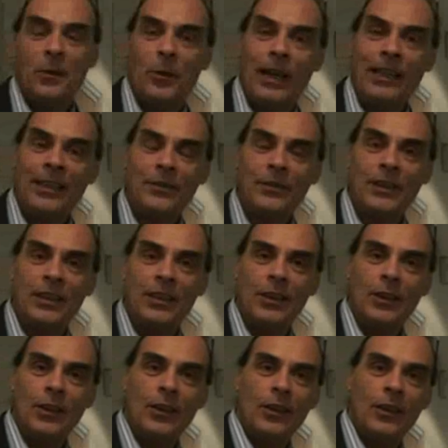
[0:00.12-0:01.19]
One of
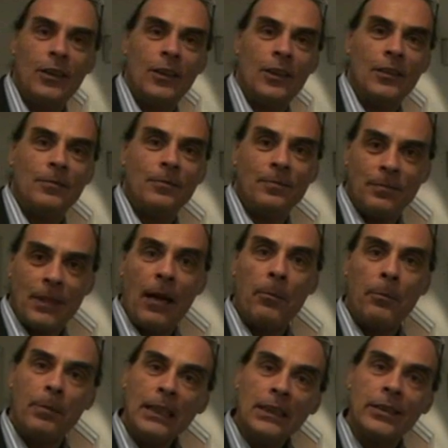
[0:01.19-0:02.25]
the
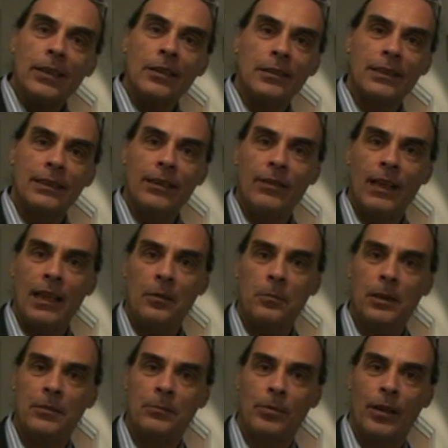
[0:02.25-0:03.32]
ambitious
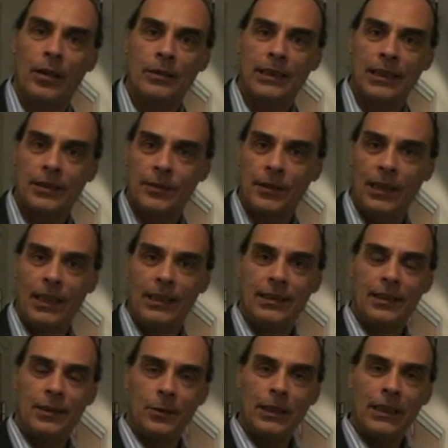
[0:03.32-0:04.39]
development projects
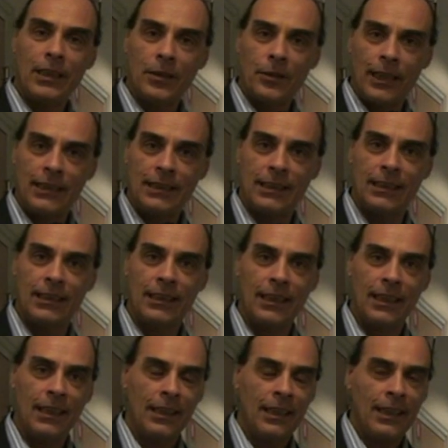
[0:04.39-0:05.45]
related to
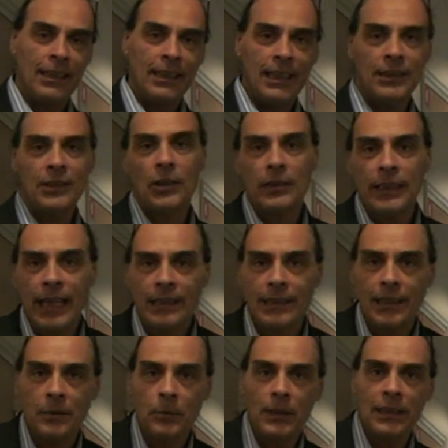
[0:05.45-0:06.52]
EagleRacing uh, is
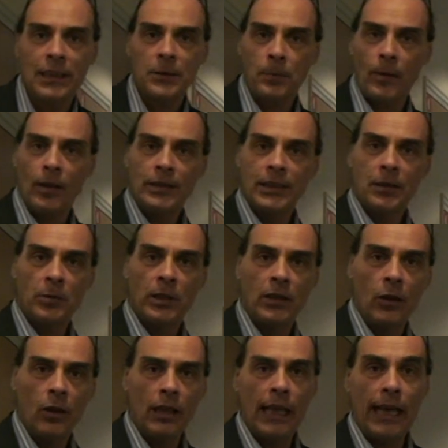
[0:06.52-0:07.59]
connected with this project we
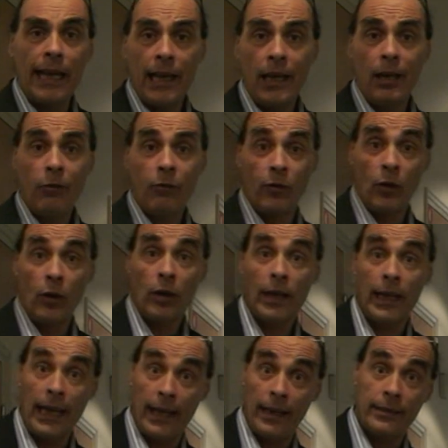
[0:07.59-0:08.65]
call
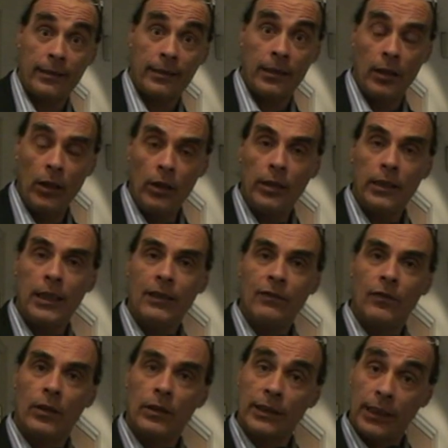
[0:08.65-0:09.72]
L4S, Learning
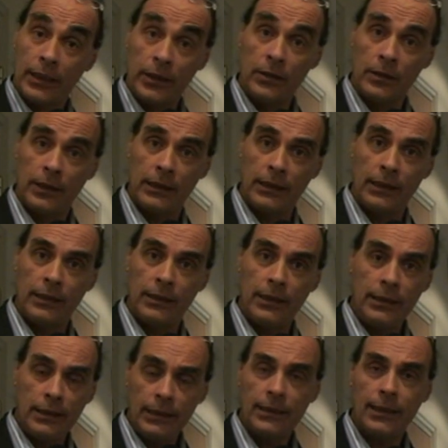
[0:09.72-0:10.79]
for Security.
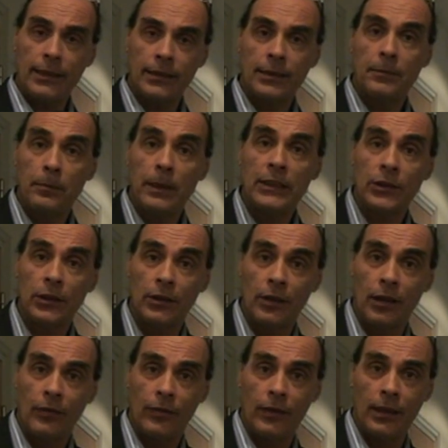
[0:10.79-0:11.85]
It is a
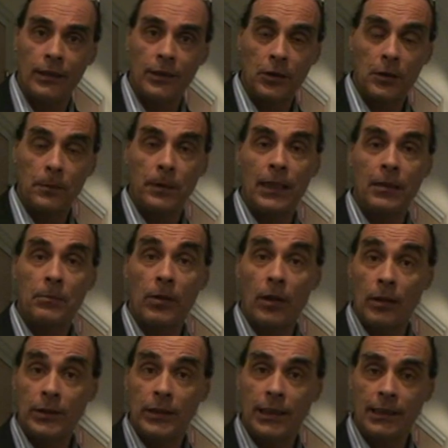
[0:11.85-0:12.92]
submission of a European
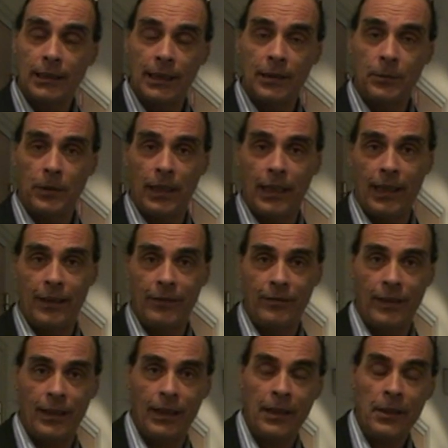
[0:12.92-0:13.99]
project that we
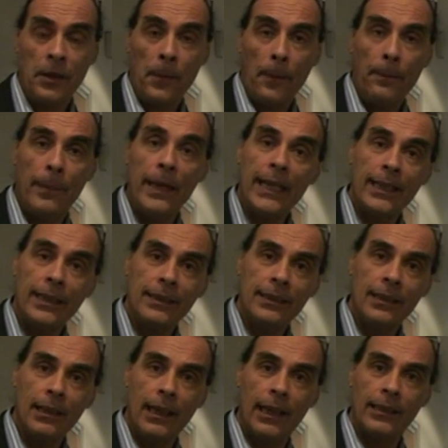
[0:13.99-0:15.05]
have uh,
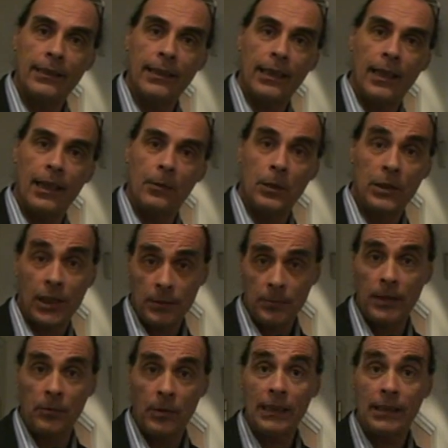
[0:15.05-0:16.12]
made and uh, which has
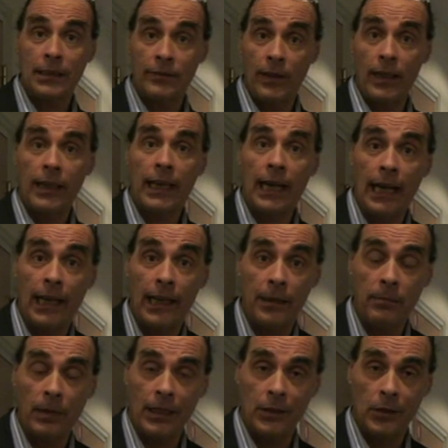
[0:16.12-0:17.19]
been rated very
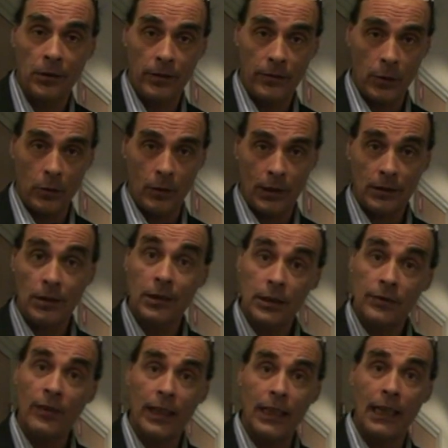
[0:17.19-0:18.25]
high by the reviewer, so
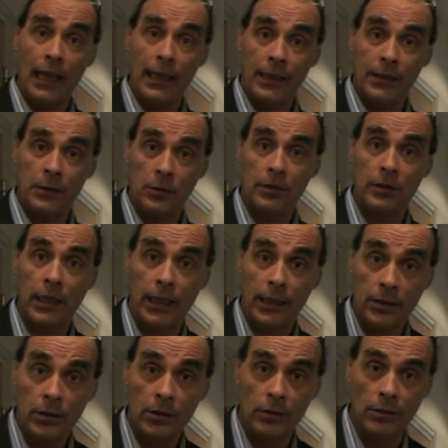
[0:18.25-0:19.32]
it's very likely to
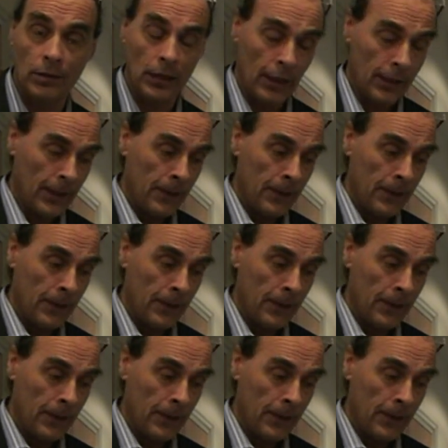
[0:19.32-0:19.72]
start soon.